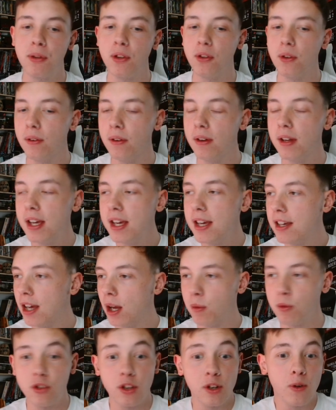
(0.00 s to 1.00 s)
and it
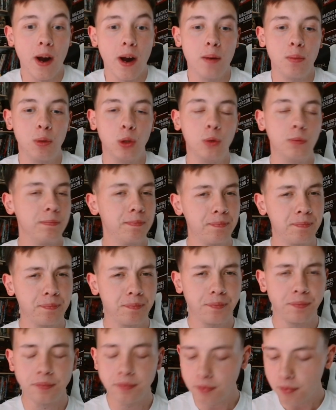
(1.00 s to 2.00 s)
was incredible.
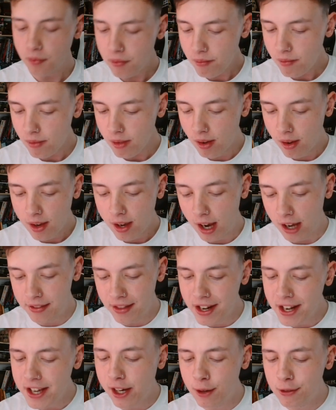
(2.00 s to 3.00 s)
And
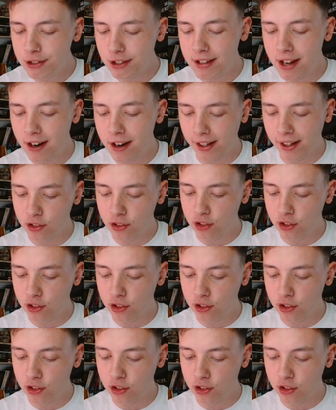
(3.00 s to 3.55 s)
then he goes in there against